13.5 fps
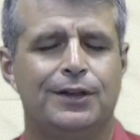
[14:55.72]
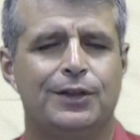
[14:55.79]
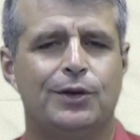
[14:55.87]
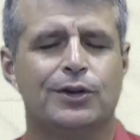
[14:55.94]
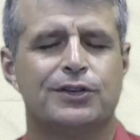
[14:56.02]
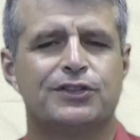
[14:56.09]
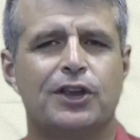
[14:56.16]

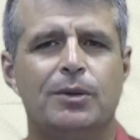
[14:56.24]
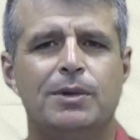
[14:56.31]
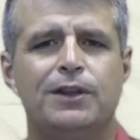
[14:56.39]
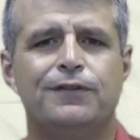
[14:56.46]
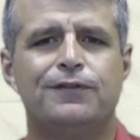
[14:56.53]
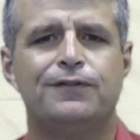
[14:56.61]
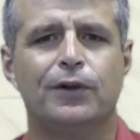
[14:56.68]
There are so
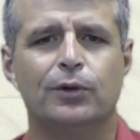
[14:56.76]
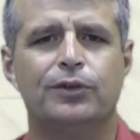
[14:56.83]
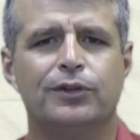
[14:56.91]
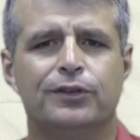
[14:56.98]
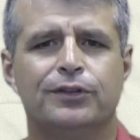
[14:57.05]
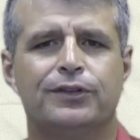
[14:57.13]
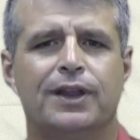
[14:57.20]
many
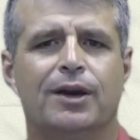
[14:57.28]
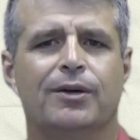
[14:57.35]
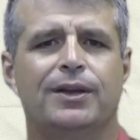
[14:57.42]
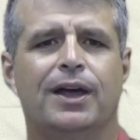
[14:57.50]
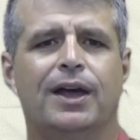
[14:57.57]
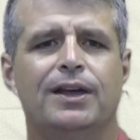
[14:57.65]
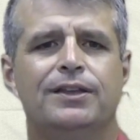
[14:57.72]
filters
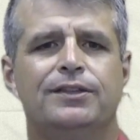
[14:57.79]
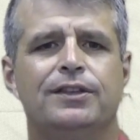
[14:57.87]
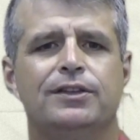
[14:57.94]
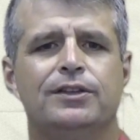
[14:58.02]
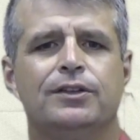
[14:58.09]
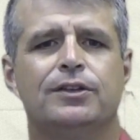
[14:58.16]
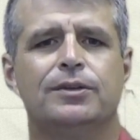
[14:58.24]
nowadays
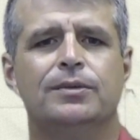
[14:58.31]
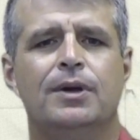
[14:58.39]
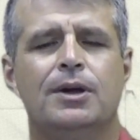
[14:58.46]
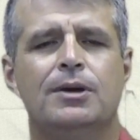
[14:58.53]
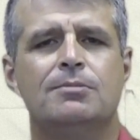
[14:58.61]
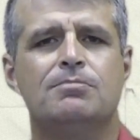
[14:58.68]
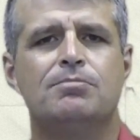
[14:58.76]
that you can
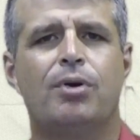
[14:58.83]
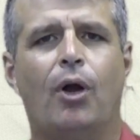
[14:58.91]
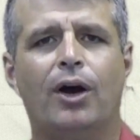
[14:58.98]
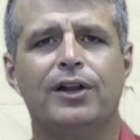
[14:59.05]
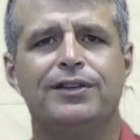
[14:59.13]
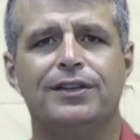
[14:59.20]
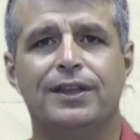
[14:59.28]

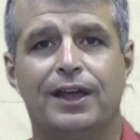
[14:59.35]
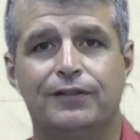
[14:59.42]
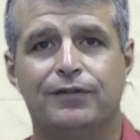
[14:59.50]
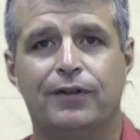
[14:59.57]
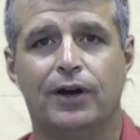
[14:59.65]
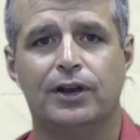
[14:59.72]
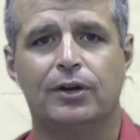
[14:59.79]
brighten that
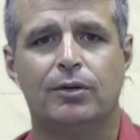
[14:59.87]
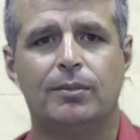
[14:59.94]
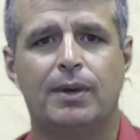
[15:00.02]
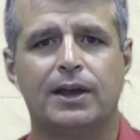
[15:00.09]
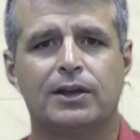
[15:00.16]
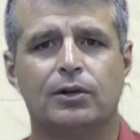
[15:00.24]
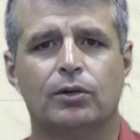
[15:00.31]
photo and
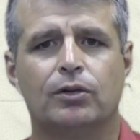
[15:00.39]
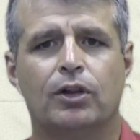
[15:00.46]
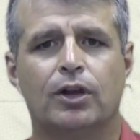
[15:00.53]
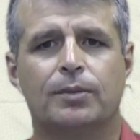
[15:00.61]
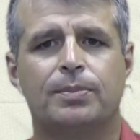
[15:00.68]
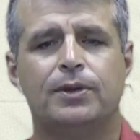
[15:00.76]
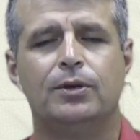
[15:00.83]
make it look
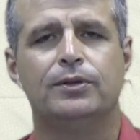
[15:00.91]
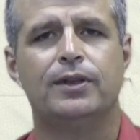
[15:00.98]
like pure